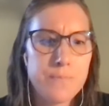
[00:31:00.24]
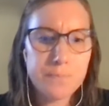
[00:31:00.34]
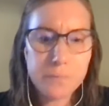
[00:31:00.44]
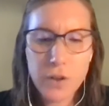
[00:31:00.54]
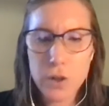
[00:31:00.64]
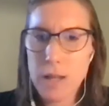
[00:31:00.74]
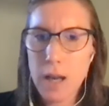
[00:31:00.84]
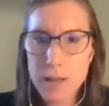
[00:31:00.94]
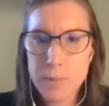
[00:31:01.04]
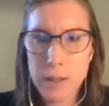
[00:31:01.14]
Vera's
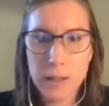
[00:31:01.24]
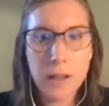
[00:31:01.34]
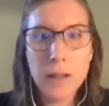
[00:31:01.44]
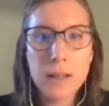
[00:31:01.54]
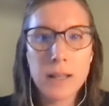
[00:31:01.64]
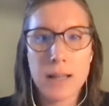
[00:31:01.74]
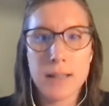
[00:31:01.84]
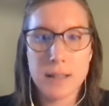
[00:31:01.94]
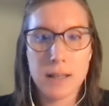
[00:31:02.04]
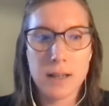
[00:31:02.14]
husband
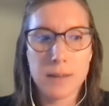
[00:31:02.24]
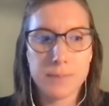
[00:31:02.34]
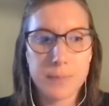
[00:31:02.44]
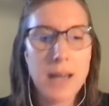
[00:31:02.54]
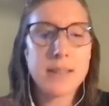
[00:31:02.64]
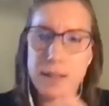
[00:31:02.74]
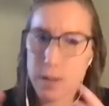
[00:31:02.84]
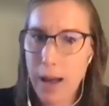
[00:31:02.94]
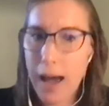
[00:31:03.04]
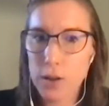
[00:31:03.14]
has a
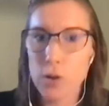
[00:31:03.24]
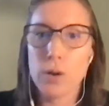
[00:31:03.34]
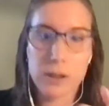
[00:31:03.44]
sabbatical and